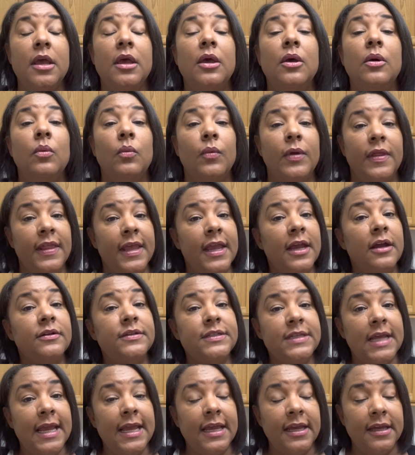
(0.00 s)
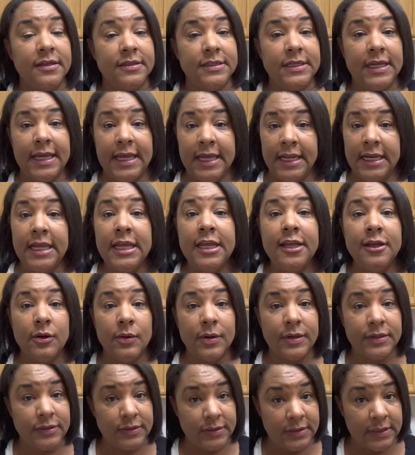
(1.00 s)
When they are taken to any
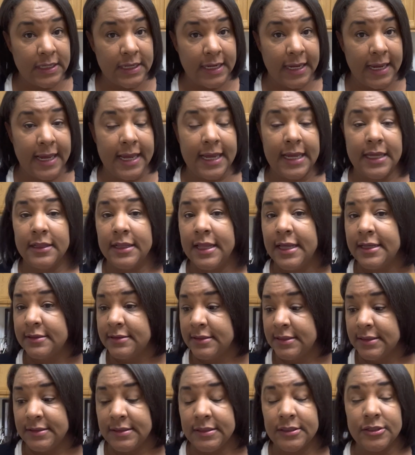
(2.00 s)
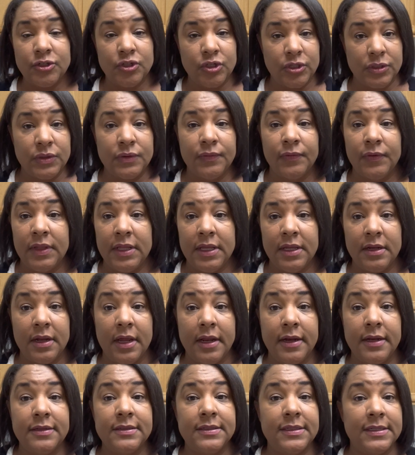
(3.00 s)
USDA, and this is just for the
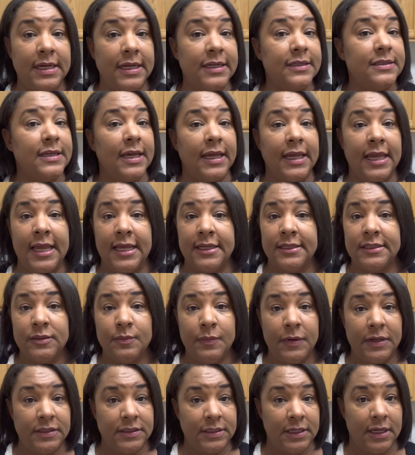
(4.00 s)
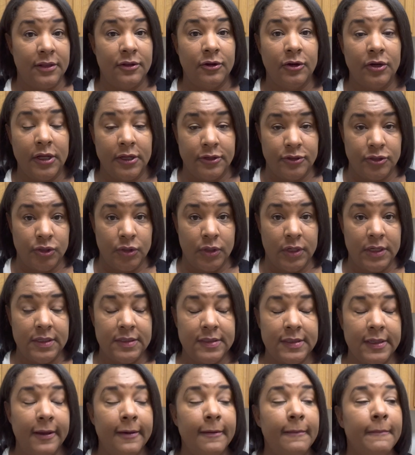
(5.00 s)
United States, I can't speak to other
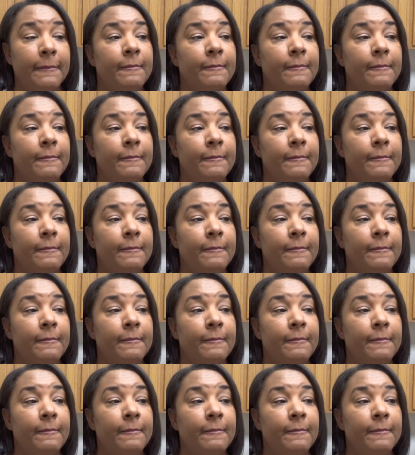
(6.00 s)
countries.